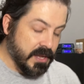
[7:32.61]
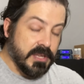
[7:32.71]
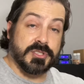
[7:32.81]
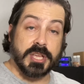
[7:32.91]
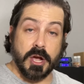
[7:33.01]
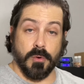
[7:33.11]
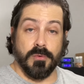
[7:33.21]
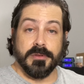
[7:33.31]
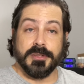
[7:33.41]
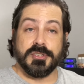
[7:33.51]

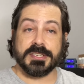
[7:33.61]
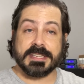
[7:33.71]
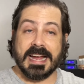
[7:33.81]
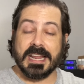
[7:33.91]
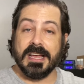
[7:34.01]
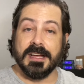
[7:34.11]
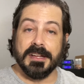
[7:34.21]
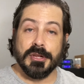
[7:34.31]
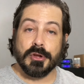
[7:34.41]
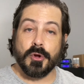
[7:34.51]
So just kind
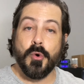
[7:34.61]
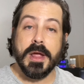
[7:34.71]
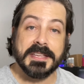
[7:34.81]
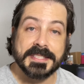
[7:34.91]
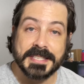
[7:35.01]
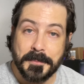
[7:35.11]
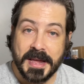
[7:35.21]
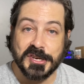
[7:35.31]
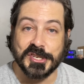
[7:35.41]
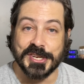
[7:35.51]
of quick
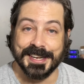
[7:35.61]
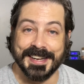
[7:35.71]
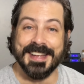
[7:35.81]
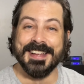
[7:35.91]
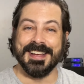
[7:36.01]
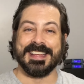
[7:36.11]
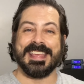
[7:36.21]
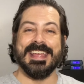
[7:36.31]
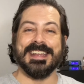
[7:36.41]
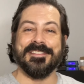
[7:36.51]
summation
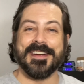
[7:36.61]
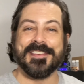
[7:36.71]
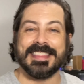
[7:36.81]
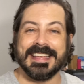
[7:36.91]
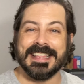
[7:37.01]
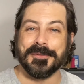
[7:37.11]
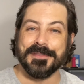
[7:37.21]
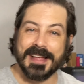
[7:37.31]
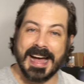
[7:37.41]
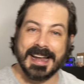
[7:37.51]
again of everything that
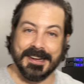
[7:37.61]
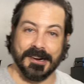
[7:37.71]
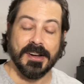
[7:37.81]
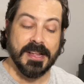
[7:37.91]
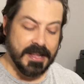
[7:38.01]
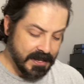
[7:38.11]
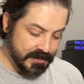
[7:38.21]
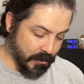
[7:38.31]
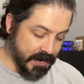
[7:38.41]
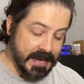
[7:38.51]
we've got here.
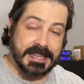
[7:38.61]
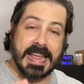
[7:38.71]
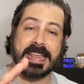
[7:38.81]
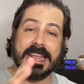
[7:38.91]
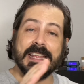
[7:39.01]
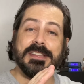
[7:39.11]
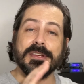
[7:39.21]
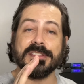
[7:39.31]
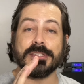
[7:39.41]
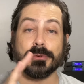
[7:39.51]
So again, taking into
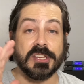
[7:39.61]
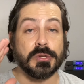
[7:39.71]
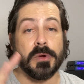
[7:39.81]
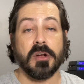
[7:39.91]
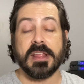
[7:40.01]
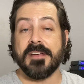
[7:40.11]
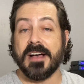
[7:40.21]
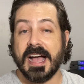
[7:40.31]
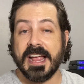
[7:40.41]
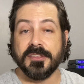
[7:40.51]
consideration, we already have
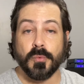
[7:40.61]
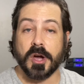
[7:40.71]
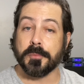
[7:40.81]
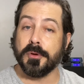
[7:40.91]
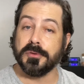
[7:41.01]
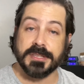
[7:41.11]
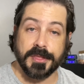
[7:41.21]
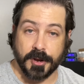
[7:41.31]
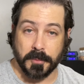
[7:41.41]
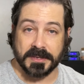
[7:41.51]
hides, water bowls, and a
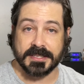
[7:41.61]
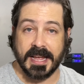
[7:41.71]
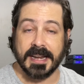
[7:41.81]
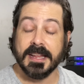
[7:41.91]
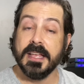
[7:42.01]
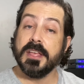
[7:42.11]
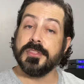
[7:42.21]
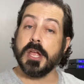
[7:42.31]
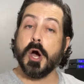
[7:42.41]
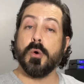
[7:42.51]
thermostat.
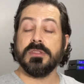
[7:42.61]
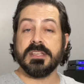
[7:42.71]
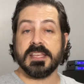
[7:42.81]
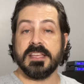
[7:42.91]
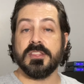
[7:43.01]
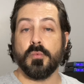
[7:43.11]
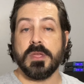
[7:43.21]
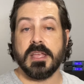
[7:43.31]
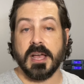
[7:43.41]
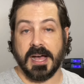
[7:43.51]
The only thing that
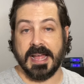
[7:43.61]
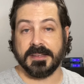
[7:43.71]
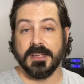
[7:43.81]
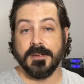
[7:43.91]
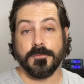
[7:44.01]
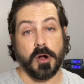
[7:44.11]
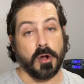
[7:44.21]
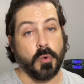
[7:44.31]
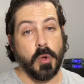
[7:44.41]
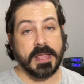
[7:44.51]
we got for
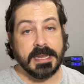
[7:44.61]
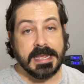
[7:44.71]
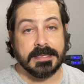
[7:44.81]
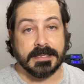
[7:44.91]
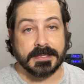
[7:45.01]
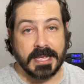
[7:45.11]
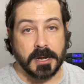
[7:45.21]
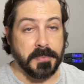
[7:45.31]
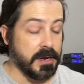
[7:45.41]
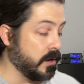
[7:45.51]
our quick and easy
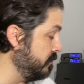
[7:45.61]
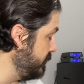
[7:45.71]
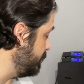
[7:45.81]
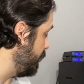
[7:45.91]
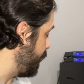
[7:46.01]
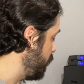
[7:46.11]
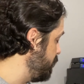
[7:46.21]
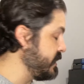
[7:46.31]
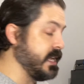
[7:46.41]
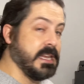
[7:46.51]
setup here is a
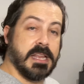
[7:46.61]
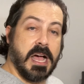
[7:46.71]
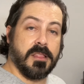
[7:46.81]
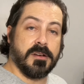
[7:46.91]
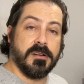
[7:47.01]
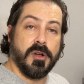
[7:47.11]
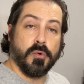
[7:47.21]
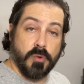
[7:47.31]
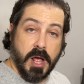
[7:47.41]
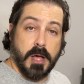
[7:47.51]
$13
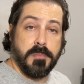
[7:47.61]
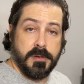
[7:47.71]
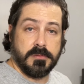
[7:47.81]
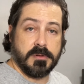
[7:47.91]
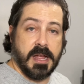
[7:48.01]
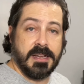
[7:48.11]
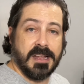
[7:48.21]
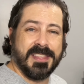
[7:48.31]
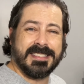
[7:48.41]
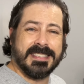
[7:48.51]
rub, right?
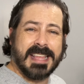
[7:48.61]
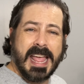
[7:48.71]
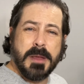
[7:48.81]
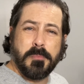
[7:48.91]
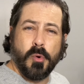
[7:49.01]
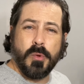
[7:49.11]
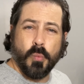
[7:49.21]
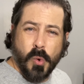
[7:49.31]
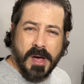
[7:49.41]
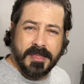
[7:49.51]
Now this is the
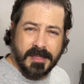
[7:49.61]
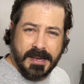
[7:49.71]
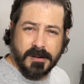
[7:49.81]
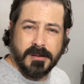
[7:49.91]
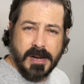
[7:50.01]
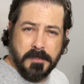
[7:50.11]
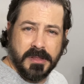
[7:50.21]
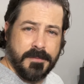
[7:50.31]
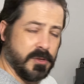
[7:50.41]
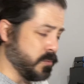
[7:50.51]
8.1 liter, I
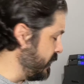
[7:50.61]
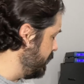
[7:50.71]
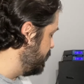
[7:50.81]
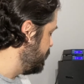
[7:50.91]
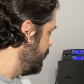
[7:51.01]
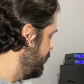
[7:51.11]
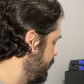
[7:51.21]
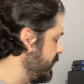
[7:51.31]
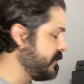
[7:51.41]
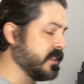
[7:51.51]
believe is what it is.
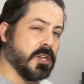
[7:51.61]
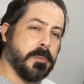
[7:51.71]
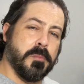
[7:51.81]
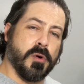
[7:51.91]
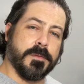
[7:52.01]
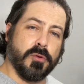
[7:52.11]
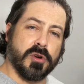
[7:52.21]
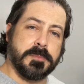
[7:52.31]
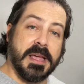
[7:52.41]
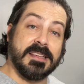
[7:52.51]
Gives a little bit more floor
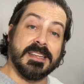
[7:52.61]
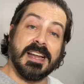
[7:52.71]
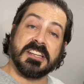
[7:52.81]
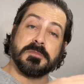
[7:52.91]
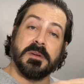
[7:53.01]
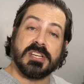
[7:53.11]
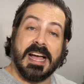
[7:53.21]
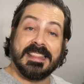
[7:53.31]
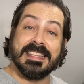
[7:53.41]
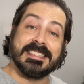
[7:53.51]
space and not as much
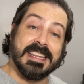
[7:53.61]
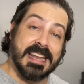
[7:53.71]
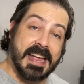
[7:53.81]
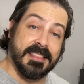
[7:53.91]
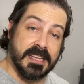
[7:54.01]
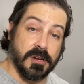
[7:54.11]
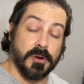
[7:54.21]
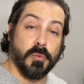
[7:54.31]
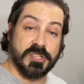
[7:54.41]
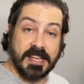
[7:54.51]
height as the 9 liter,
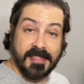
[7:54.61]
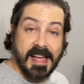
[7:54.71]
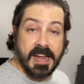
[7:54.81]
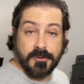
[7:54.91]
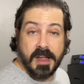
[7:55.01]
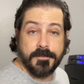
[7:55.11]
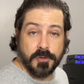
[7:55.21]
which I like, right?